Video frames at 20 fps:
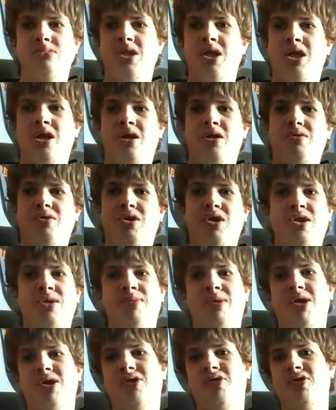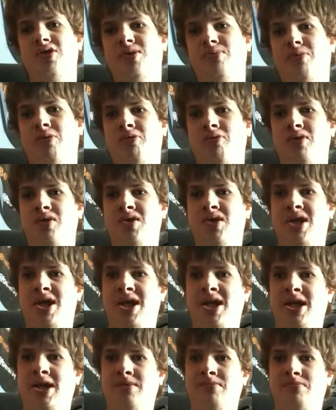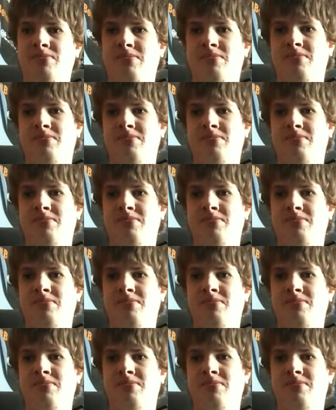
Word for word: you know, just make sure you support your team.